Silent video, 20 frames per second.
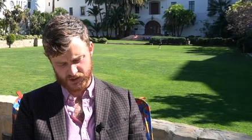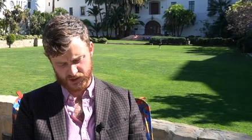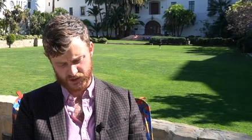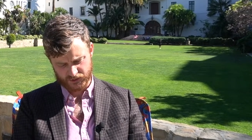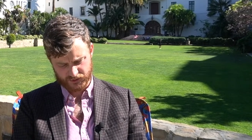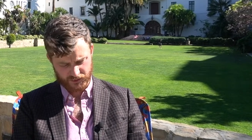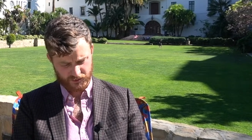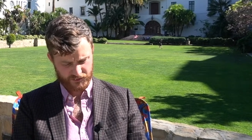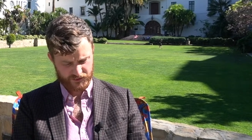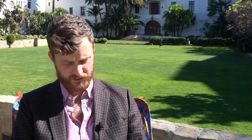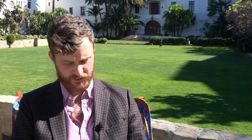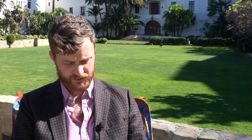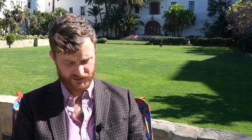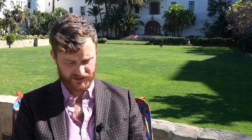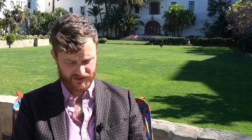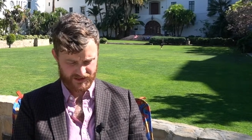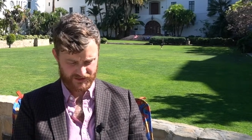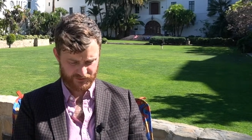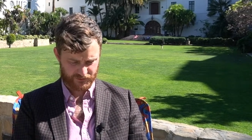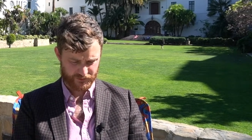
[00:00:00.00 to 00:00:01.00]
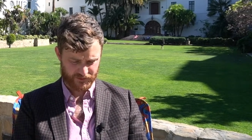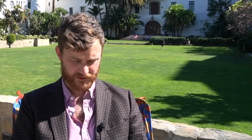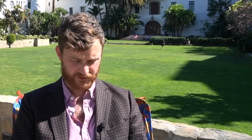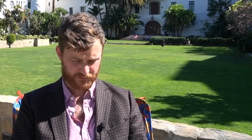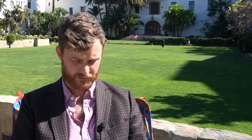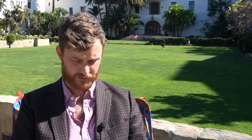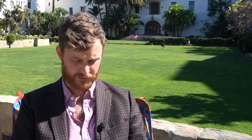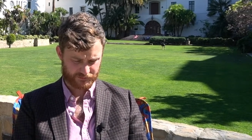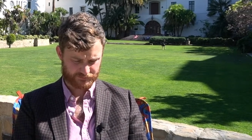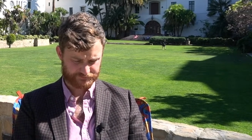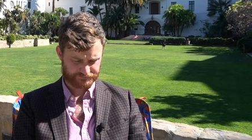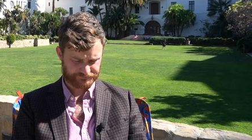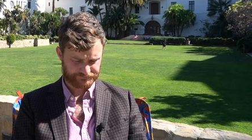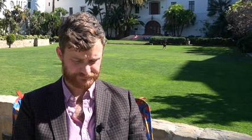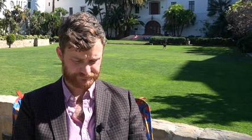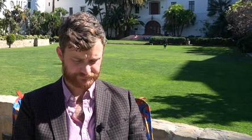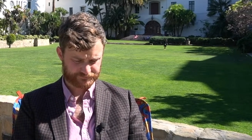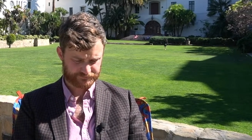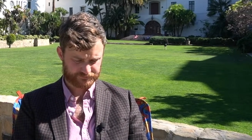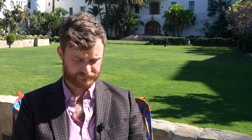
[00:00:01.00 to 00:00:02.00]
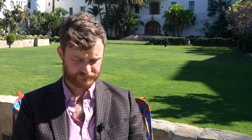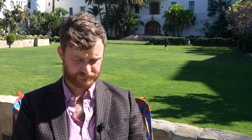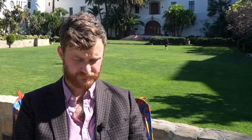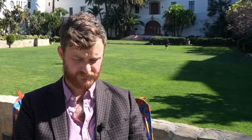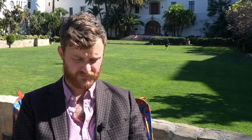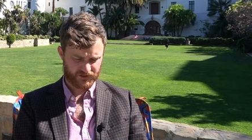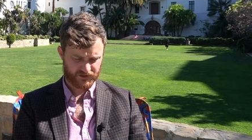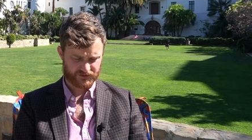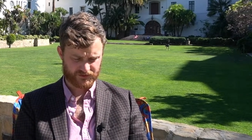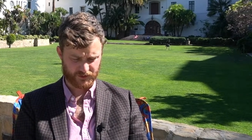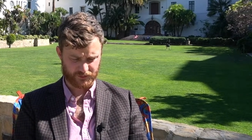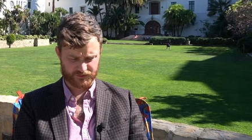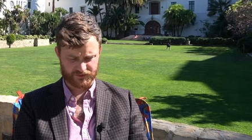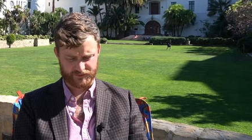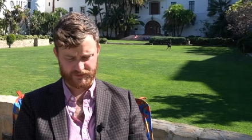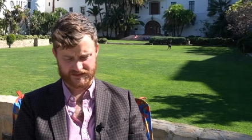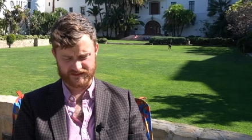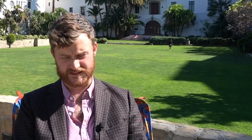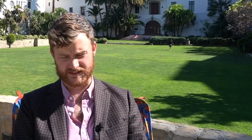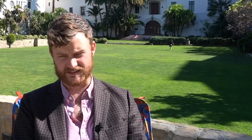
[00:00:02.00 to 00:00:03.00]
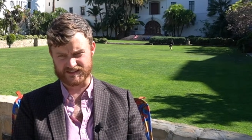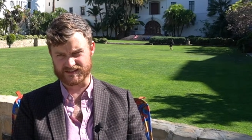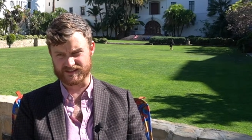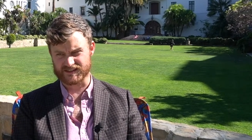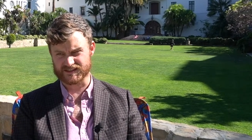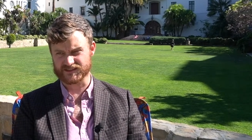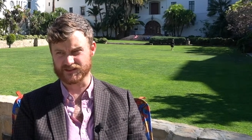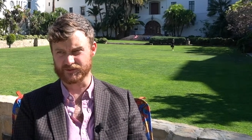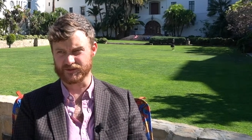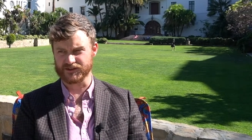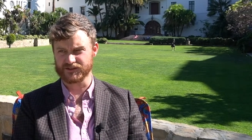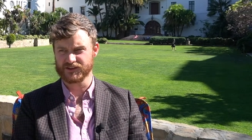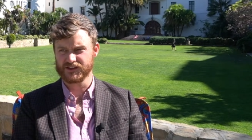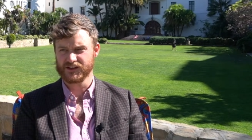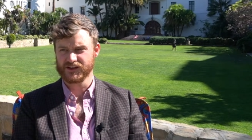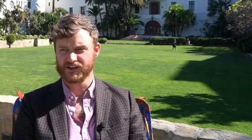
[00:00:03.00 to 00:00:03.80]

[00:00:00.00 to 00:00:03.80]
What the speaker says: agree with the clean hands principle. So to make sense of this, let me